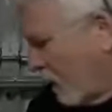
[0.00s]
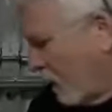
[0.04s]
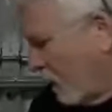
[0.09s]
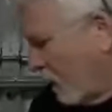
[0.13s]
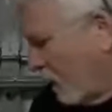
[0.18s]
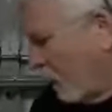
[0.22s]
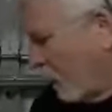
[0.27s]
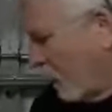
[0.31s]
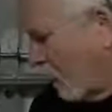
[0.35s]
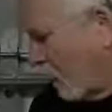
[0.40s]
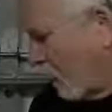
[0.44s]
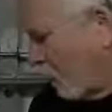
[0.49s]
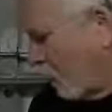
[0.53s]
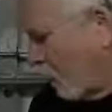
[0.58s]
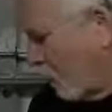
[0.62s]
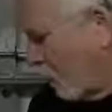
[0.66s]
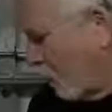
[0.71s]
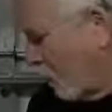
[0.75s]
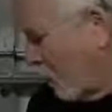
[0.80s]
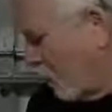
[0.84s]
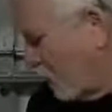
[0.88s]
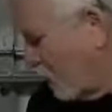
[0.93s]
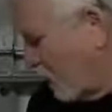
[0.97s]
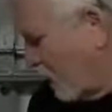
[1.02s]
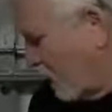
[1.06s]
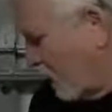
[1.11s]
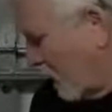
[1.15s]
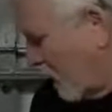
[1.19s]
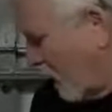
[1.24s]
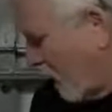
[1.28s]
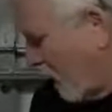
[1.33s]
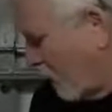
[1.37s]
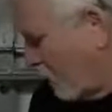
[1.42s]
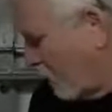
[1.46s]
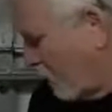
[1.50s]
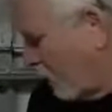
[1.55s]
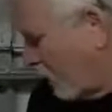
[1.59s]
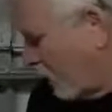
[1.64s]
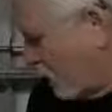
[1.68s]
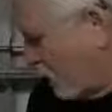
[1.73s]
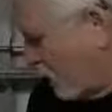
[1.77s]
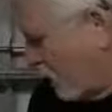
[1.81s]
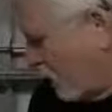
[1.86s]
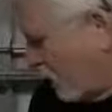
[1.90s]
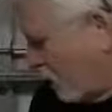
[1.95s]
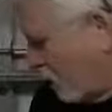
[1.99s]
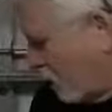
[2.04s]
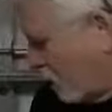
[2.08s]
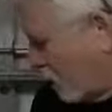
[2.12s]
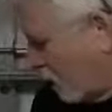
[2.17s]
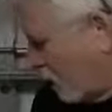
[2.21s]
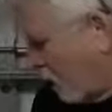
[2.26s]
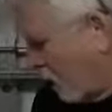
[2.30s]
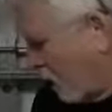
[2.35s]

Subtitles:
Then the other one was the Hydro Steel.